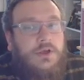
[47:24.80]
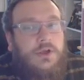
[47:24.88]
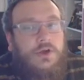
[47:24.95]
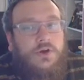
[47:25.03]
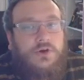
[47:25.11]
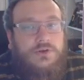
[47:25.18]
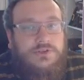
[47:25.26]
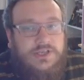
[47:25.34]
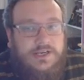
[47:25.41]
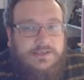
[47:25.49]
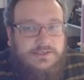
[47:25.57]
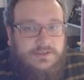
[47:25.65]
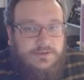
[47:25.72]

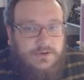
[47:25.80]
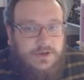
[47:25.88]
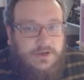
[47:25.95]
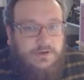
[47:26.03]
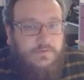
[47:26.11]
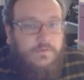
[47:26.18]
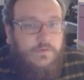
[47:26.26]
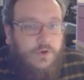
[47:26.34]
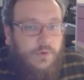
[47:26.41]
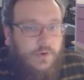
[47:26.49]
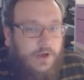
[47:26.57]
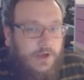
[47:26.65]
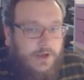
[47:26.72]
contact to
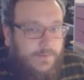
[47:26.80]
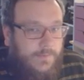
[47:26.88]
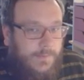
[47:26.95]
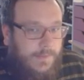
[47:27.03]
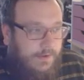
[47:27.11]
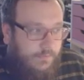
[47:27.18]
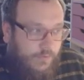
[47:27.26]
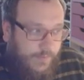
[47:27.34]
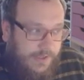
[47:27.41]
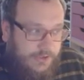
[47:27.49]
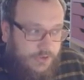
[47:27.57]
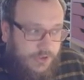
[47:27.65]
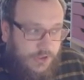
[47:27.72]
view a
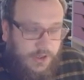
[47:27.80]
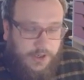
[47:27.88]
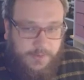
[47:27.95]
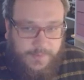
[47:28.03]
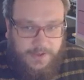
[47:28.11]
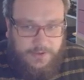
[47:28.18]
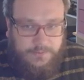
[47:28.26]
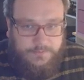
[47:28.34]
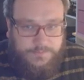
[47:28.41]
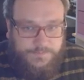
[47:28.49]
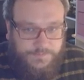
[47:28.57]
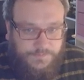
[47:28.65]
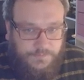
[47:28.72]
information card about them.
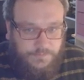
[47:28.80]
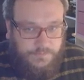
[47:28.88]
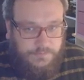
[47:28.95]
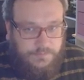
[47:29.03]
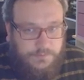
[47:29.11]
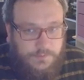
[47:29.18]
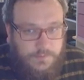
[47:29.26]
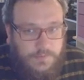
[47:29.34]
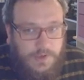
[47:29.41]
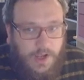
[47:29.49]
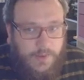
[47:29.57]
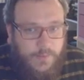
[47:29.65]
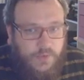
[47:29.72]

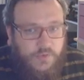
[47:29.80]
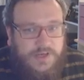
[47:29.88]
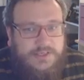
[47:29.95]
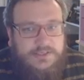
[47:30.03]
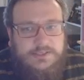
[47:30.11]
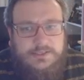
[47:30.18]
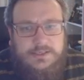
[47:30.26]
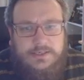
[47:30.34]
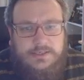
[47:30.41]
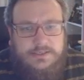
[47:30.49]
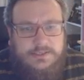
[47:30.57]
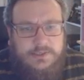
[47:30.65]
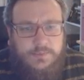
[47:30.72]
I'm already decided
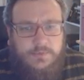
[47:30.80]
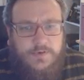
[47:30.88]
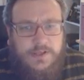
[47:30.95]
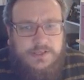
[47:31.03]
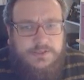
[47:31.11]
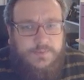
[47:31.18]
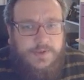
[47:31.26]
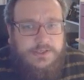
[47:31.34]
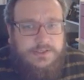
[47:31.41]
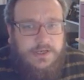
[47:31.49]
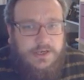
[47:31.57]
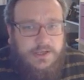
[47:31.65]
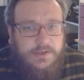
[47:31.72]
to simplify this a bit.
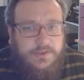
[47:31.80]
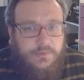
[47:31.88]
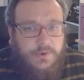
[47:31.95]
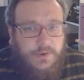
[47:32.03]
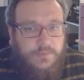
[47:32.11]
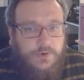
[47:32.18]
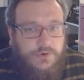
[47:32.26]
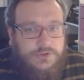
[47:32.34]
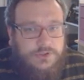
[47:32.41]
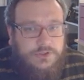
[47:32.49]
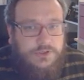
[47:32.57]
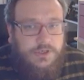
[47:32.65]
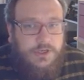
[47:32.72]
Like,
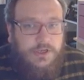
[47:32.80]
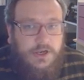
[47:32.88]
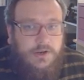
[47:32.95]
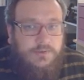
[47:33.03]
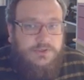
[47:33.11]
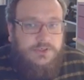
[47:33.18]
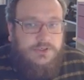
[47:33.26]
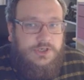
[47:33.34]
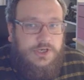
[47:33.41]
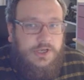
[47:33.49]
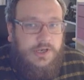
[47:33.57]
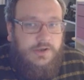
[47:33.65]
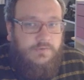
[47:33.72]
I was initially
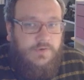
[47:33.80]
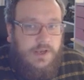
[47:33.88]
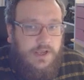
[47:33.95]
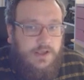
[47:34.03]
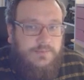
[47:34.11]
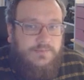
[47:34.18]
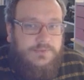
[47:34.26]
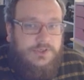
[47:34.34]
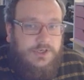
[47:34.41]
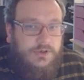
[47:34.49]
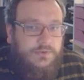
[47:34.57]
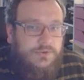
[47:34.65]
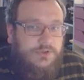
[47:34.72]
going to have names and
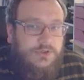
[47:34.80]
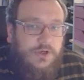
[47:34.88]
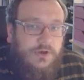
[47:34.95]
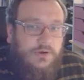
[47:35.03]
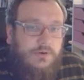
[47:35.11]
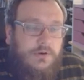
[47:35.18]
also